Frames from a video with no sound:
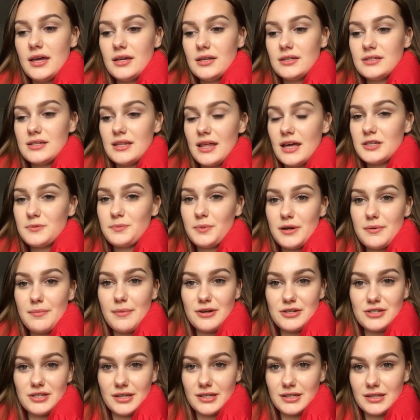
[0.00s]
So that's pretty
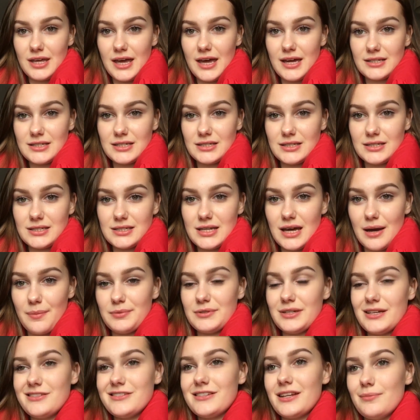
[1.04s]
much like the hecticness that
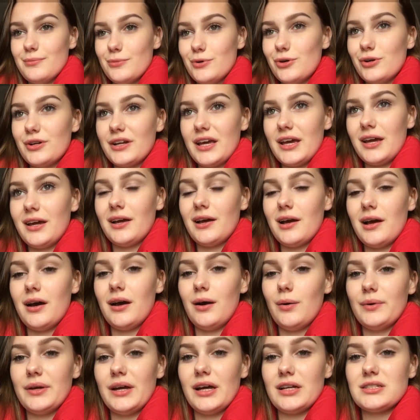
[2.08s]
happened yesterday morning.
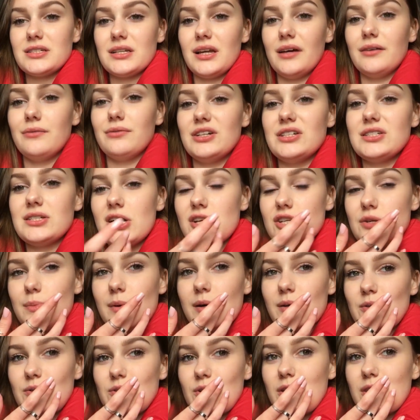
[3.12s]
We had to like research a
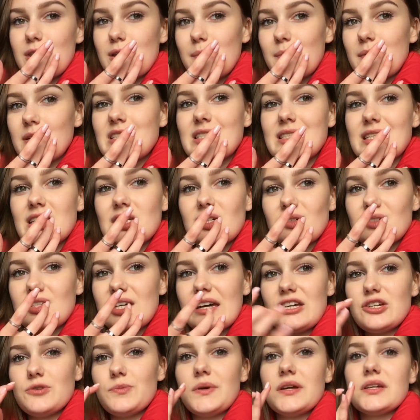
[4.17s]
bunch, so I think I'm going to send it off to
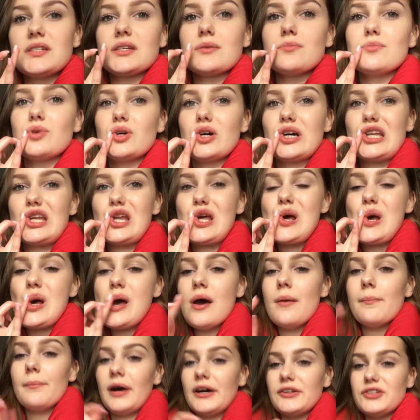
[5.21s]
HP at some point.
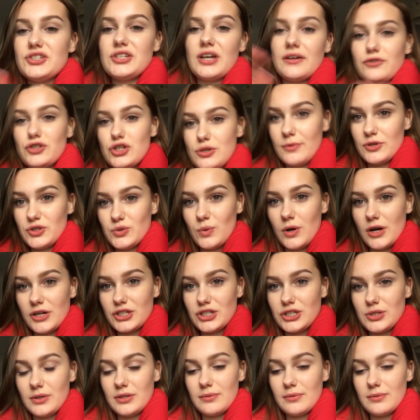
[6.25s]
But I just have too much work to do